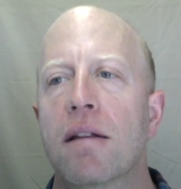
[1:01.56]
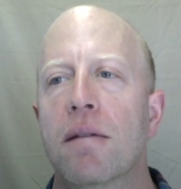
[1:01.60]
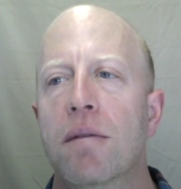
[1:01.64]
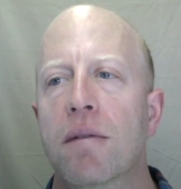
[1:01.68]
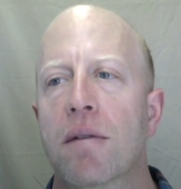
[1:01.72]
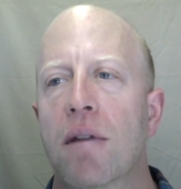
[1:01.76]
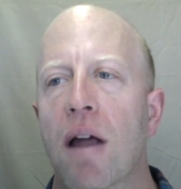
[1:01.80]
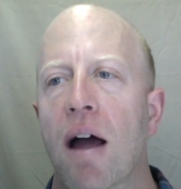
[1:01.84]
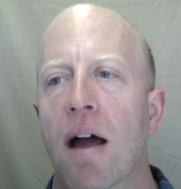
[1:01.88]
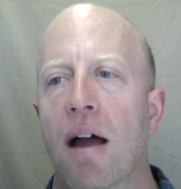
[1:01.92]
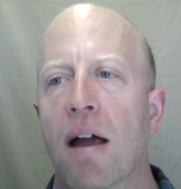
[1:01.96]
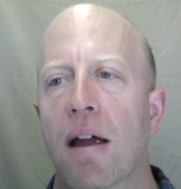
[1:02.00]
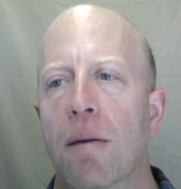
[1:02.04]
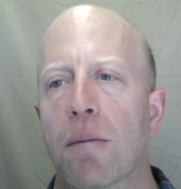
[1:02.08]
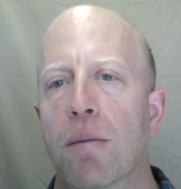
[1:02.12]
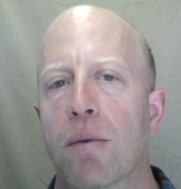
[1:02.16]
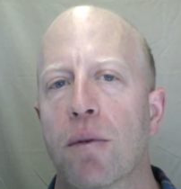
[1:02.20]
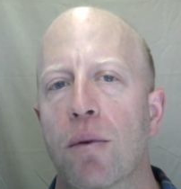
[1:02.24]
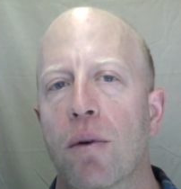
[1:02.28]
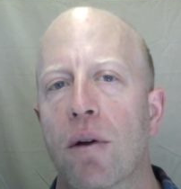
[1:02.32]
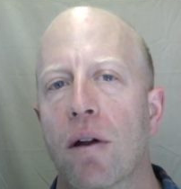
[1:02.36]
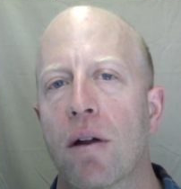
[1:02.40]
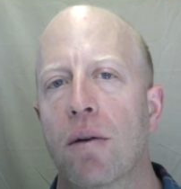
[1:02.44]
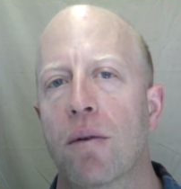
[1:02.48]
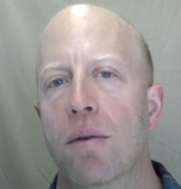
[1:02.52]
times
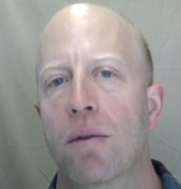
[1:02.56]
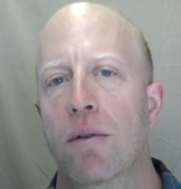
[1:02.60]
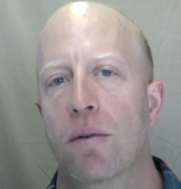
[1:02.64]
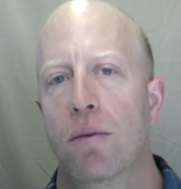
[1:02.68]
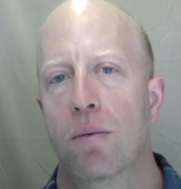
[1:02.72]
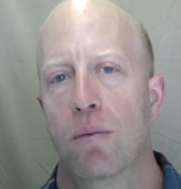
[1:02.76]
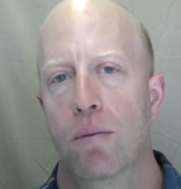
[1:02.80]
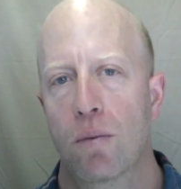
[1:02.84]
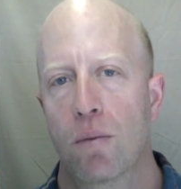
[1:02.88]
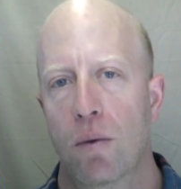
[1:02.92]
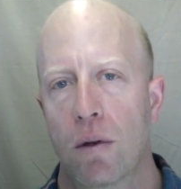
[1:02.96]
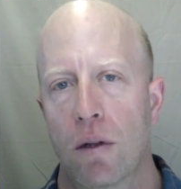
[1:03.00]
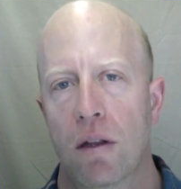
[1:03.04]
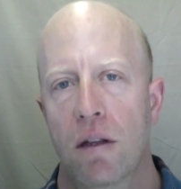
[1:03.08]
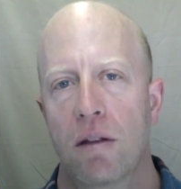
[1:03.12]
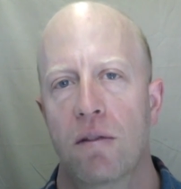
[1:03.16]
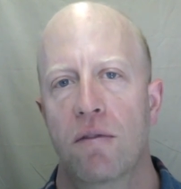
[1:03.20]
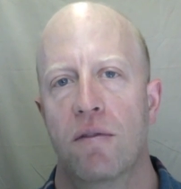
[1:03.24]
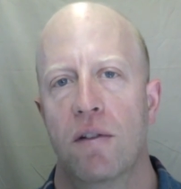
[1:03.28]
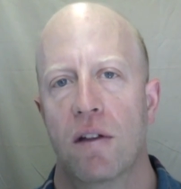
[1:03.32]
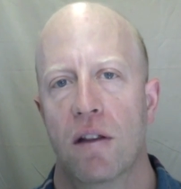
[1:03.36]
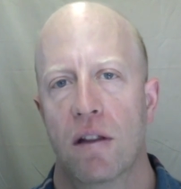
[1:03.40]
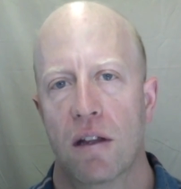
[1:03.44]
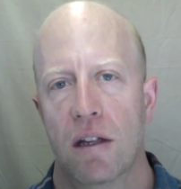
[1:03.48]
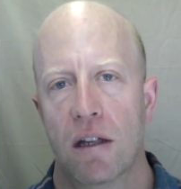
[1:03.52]
where I was really
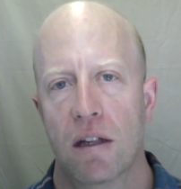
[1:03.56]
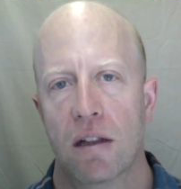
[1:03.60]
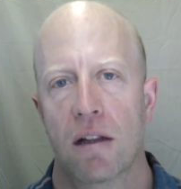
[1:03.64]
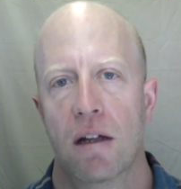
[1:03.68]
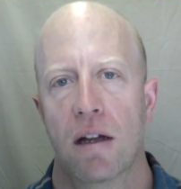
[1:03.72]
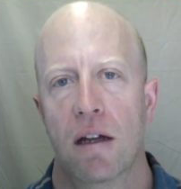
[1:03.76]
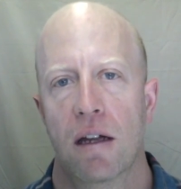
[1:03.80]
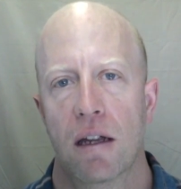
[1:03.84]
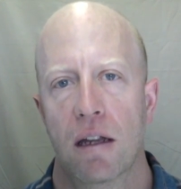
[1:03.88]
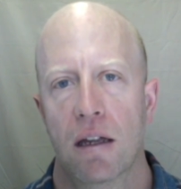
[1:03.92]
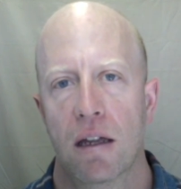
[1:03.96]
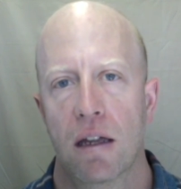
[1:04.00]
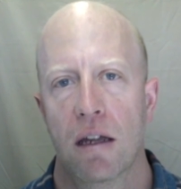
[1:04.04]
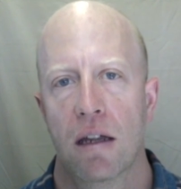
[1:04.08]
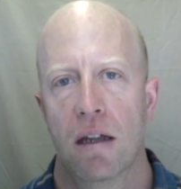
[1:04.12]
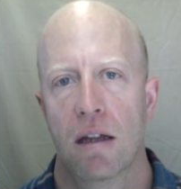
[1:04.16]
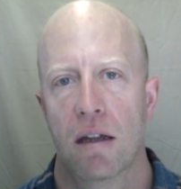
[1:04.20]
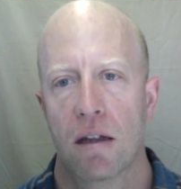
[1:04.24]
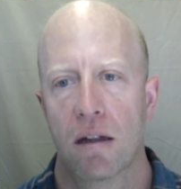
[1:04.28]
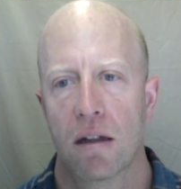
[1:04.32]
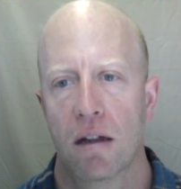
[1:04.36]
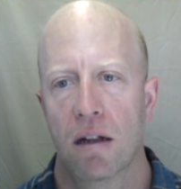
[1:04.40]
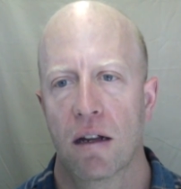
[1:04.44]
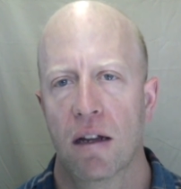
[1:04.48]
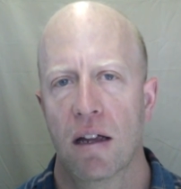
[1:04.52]
feeling like, you
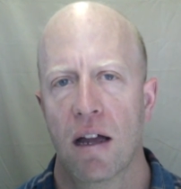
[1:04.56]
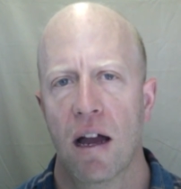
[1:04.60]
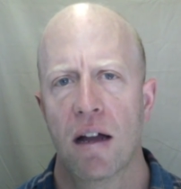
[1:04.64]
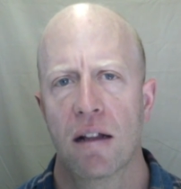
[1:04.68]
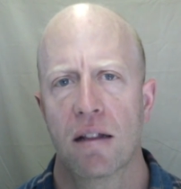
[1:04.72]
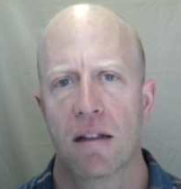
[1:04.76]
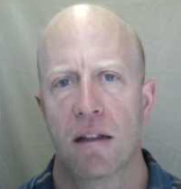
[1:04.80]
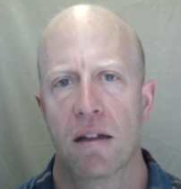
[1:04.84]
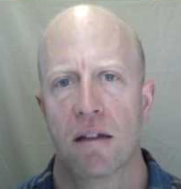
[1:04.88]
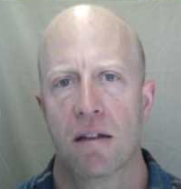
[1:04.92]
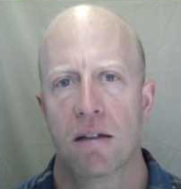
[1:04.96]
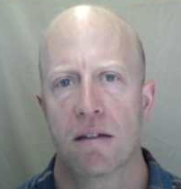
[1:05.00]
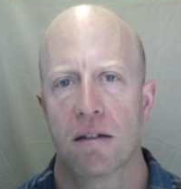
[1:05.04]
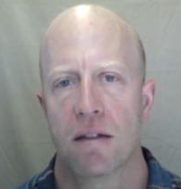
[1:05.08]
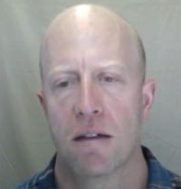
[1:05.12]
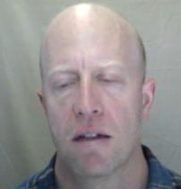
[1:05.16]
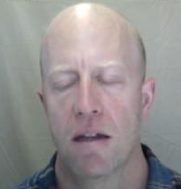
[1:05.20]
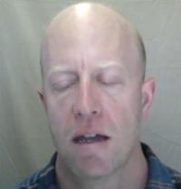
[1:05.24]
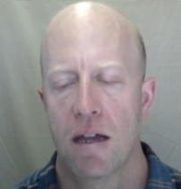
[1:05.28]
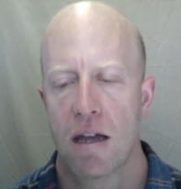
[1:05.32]
know, I got this,